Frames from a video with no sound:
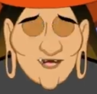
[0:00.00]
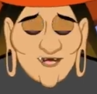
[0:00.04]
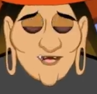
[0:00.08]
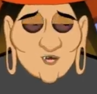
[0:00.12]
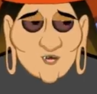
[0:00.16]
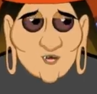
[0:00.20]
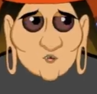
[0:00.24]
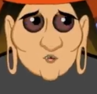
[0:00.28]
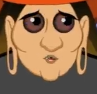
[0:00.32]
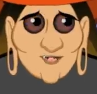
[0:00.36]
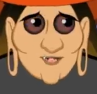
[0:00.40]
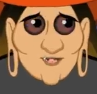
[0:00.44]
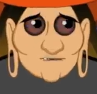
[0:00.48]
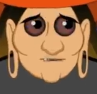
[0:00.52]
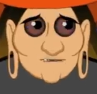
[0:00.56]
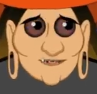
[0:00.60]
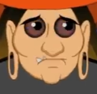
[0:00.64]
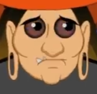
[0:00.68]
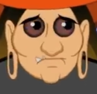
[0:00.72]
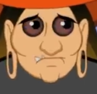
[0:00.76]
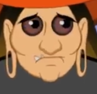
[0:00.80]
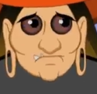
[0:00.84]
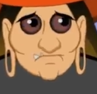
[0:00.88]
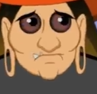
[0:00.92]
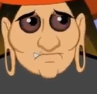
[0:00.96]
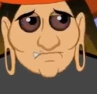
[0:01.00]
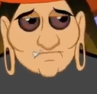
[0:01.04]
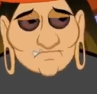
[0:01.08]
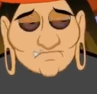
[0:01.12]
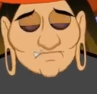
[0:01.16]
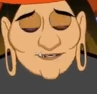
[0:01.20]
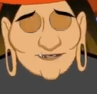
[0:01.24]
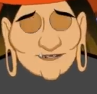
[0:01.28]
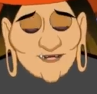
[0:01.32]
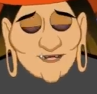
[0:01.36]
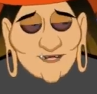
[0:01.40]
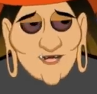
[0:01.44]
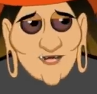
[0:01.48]
eyesight.
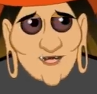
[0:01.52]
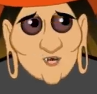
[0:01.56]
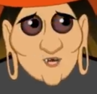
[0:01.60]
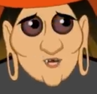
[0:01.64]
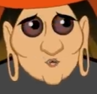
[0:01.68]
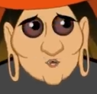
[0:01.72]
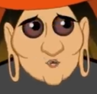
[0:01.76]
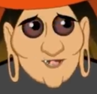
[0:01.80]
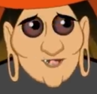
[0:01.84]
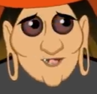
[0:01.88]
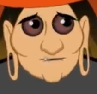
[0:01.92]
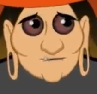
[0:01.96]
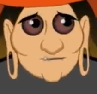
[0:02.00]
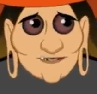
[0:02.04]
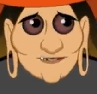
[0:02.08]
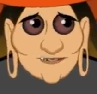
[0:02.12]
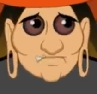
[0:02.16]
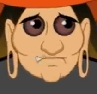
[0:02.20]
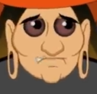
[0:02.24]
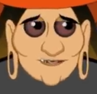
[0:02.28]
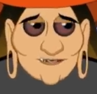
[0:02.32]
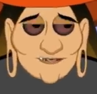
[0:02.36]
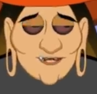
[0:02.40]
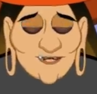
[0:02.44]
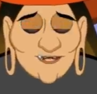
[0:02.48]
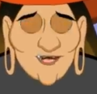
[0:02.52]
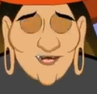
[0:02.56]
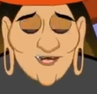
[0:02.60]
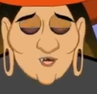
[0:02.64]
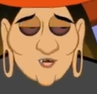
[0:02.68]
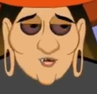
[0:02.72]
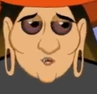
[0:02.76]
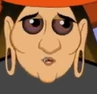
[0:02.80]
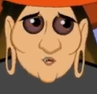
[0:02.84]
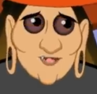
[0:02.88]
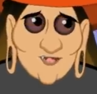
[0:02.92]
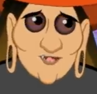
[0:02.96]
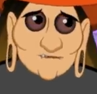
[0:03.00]
The prince must be dead
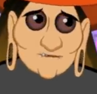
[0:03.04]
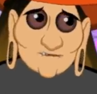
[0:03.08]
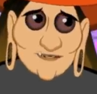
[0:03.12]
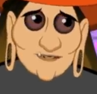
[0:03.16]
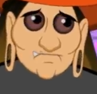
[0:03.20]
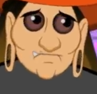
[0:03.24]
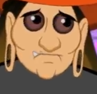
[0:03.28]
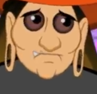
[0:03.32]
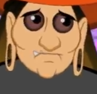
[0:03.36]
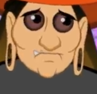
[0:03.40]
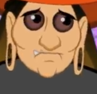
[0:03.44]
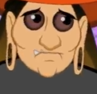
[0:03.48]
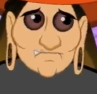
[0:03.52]
by now.